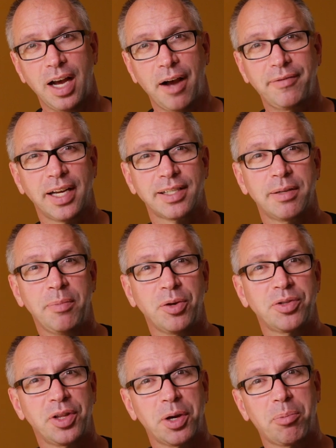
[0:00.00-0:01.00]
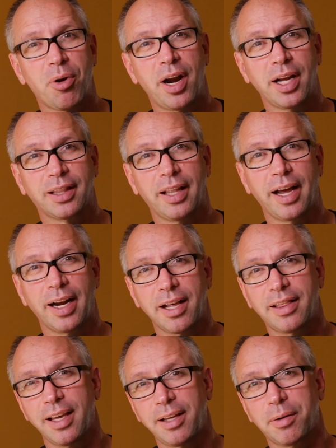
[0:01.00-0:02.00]
I've tested most of their product line, and I
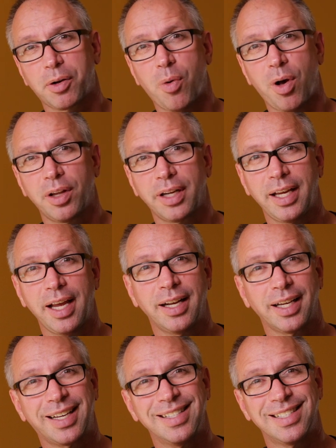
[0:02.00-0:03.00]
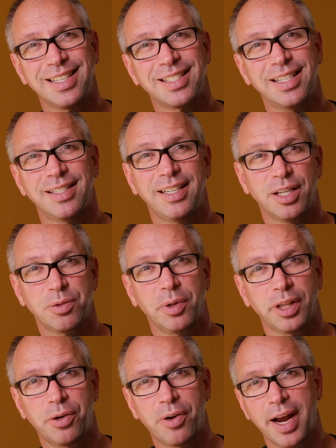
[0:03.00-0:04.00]
think the quality and the consistency is
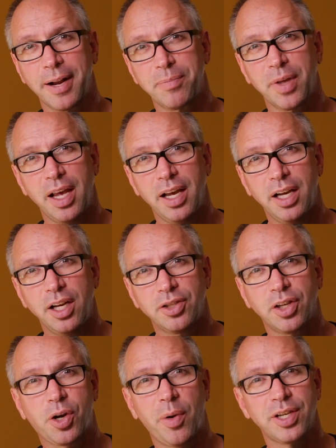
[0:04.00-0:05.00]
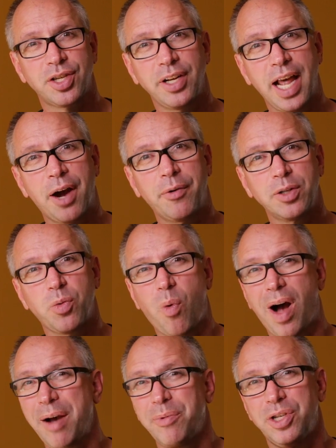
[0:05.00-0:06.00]
really great. So the question now is,
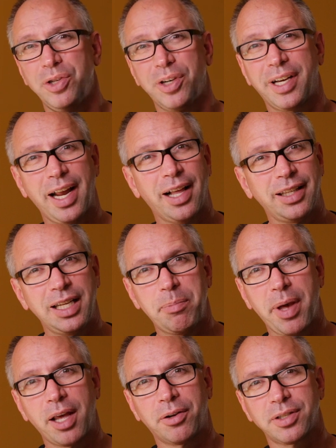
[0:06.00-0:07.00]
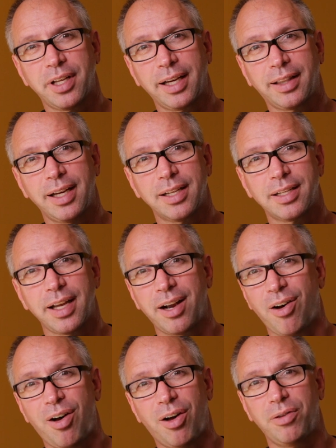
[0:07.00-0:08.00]
why would you look at LED panels like this at
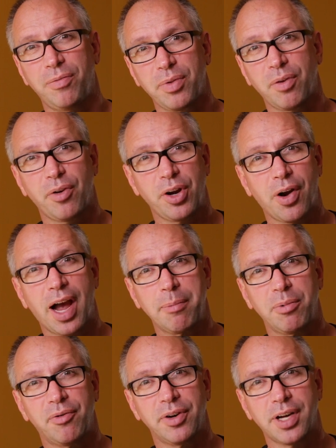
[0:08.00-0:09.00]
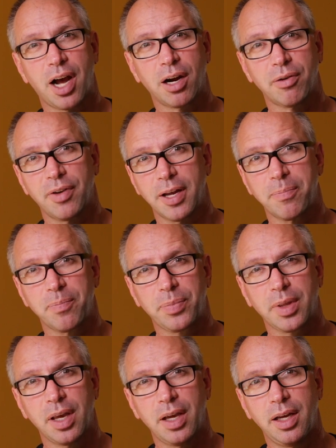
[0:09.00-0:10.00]
all for your hybrid photography?
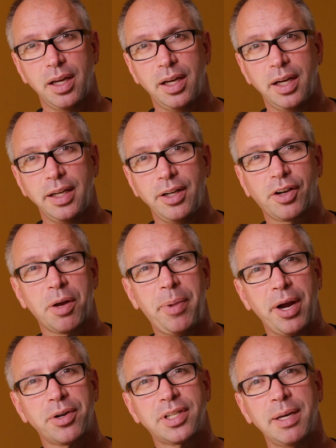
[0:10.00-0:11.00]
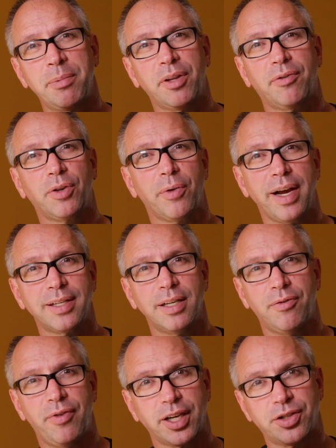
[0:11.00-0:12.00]
Now, compared to some of the
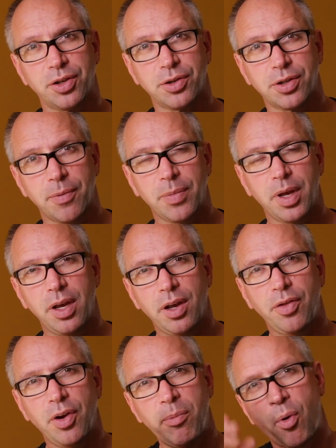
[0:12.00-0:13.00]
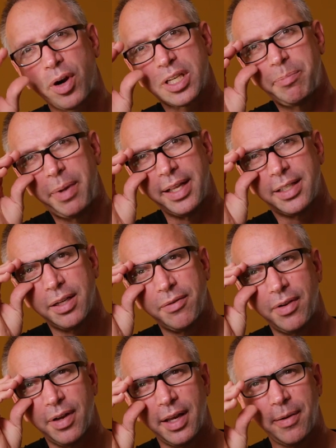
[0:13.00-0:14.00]
fluorescent fixtures, they're more
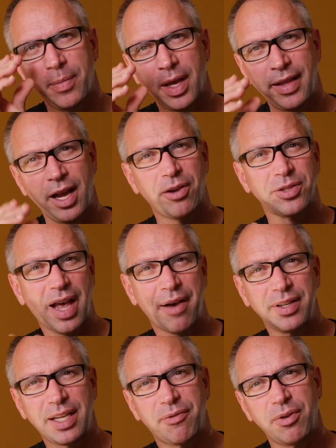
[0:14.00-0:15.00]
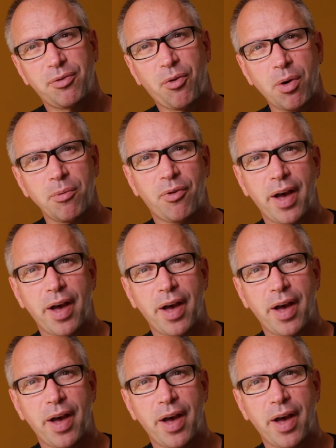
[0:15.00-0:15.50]
expensive, and they also have a different form